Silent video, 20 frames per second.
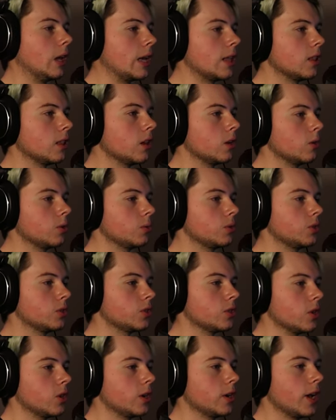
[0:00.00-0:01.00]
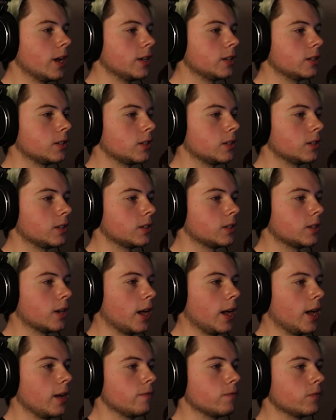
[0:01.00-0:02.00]
Hello, Sir Knight. It is
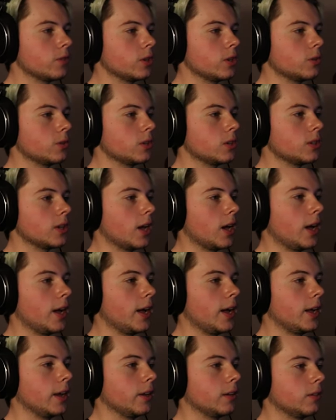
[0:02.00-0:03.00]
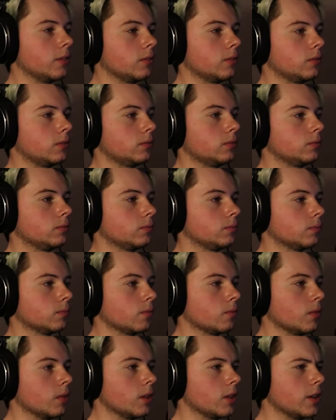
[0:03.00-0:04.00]
time for you to die.
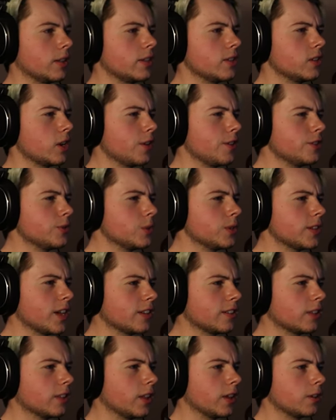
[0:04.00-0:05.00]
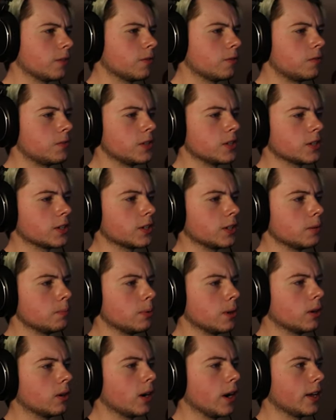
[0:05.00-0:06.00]
Are these ones actually, like, physically
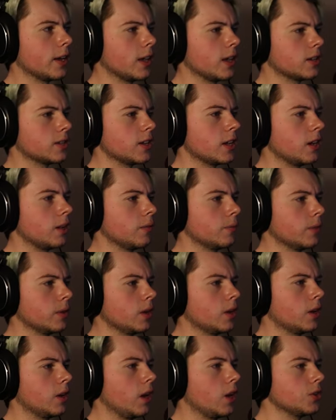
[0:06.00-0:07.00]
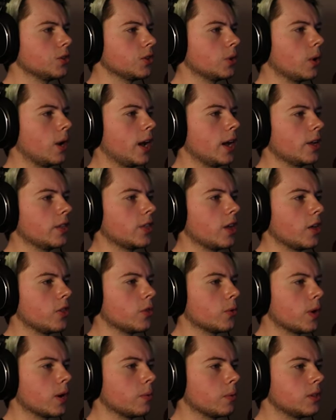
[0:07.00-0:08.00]
bigger? I can't tell. Also, I thought
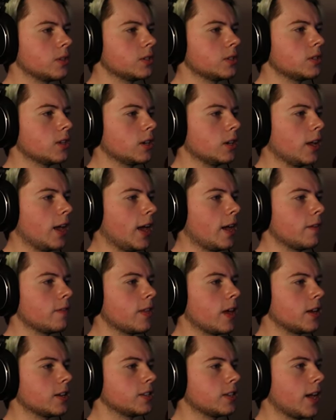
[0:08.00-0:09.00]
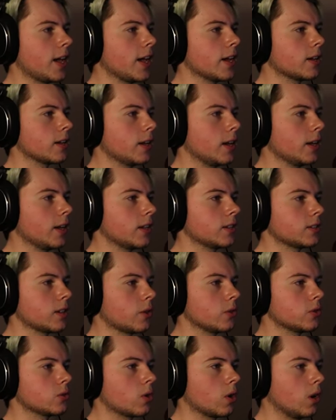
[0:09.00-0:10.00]
the red ones didn't have that attack. I guess I
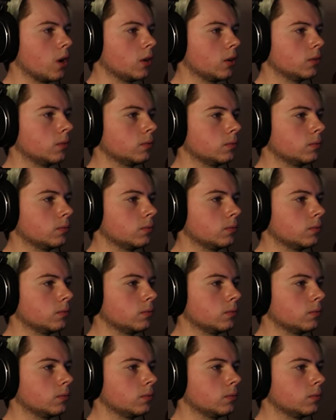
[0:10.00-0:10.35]
was wrong.